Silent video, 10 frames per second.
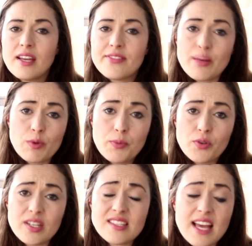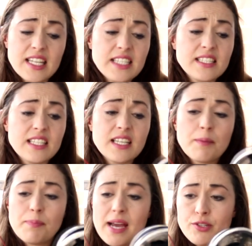Then we bought these
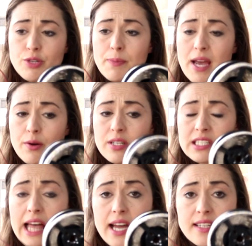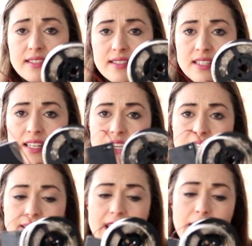LED battery powered lights.
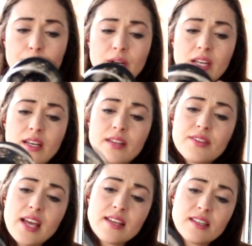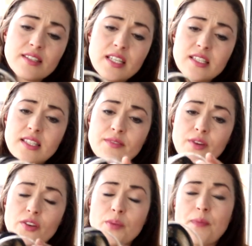Now there's adhesive
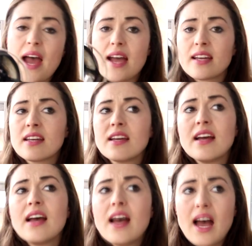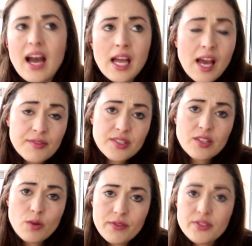on the back. I have
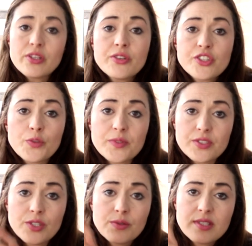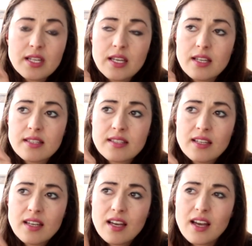seen quite a few YouTubers use these.
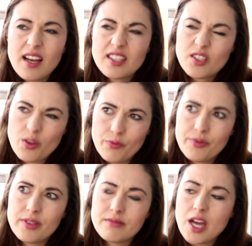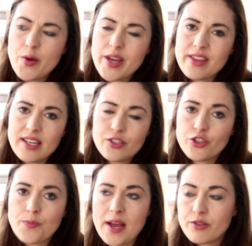It's comfort knowing that it's
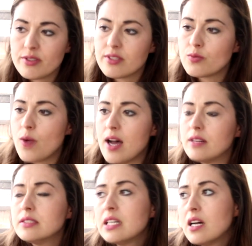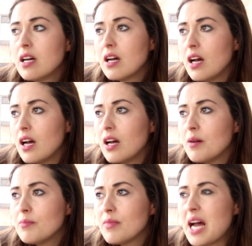just batteries as well.
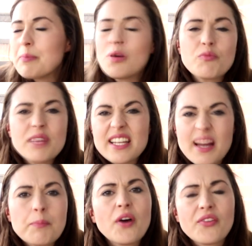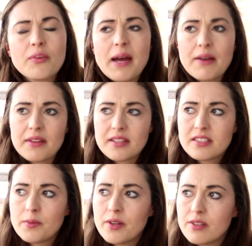I'm not really that bothered about this,
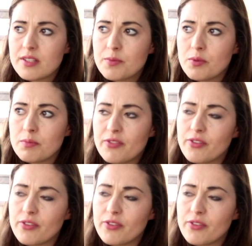to be honest, but my